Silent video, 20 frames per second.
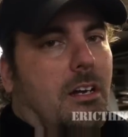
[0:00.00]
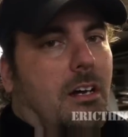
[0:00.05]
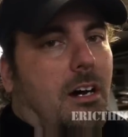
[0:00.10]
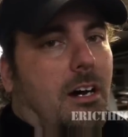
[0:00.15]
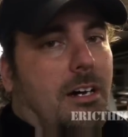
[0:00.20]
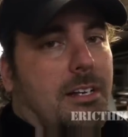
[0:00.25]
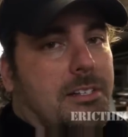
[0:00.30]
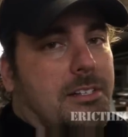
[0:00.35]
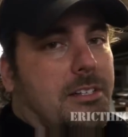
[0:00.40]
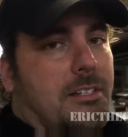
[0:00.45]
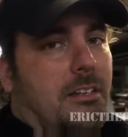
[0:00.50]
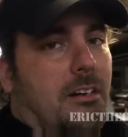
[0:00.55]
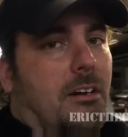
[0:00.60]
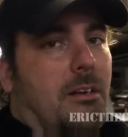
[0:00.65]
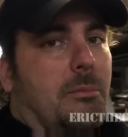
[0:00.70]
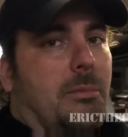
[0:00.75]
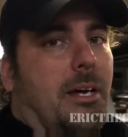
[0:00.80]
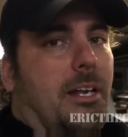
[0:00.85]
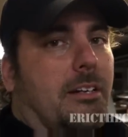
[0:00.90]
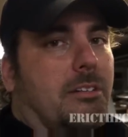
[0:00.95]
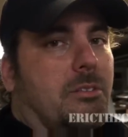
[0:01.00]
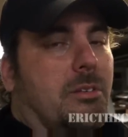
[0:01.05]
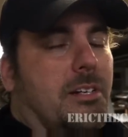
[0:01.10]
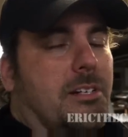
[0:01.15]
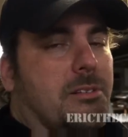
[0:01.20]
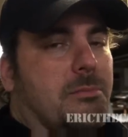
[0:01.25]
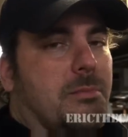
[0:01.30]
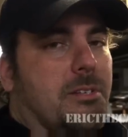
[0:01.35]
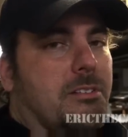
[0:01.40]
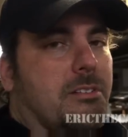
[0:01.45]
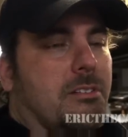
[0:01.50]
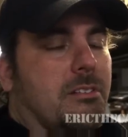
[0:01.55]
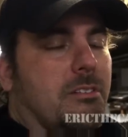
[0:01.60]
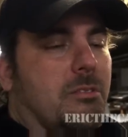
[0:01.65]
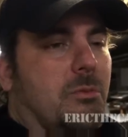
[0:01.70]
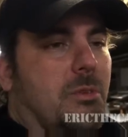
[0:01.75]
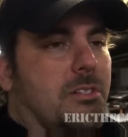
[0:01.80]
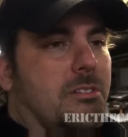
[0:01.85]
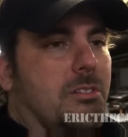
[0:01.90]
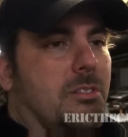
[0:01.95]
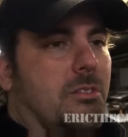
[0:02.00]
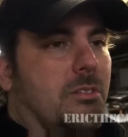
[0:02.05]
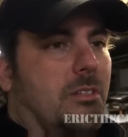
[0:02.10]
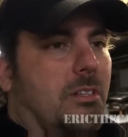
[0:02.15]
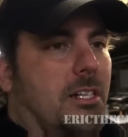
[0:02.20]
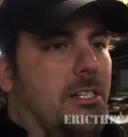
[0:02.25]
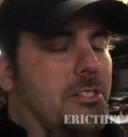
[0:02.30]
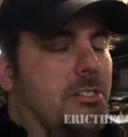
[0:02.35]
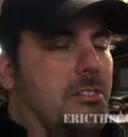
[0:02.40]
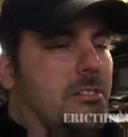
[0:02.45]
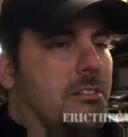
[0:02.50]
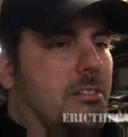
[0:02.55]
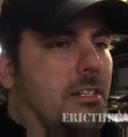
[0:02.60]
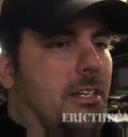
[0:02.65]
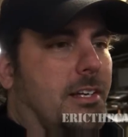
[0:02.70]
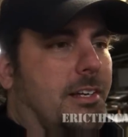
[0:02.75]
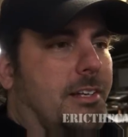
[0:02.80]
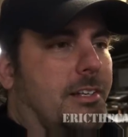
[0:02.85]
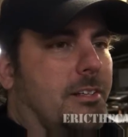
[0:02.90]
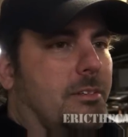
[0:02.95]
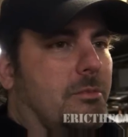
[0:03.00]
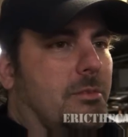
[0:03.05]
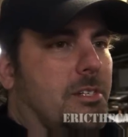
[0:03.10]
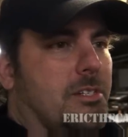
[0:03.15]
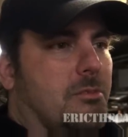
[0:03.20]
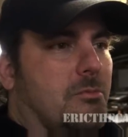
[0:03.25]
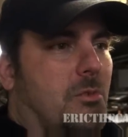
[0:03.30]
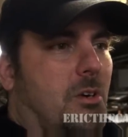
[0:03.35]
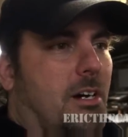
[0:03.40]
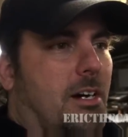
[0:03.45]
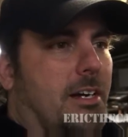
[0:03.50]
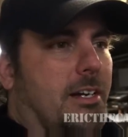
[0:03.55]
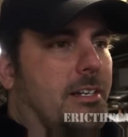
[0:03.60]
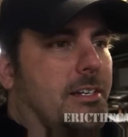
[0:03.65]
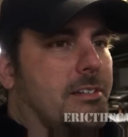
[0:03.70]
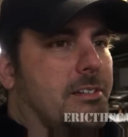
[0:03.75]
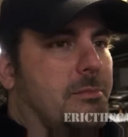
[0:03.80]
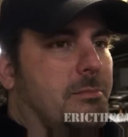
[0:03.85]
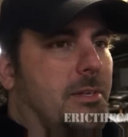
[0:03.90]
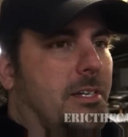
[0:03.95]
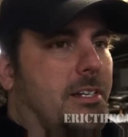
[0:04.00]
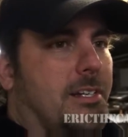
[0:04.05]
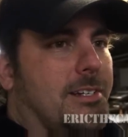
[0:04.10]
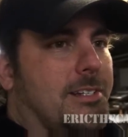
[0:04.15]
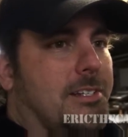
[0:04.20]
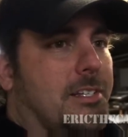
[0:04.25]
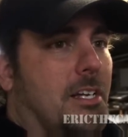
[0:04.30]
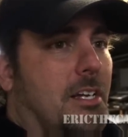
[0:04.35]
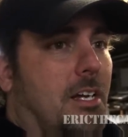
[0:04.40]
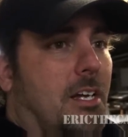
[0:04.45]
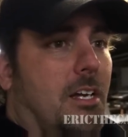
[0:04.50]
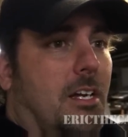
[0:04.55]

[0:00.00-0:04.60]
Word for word: Odyssey automatic transmission, the 1-2 clutches, and the reason why is because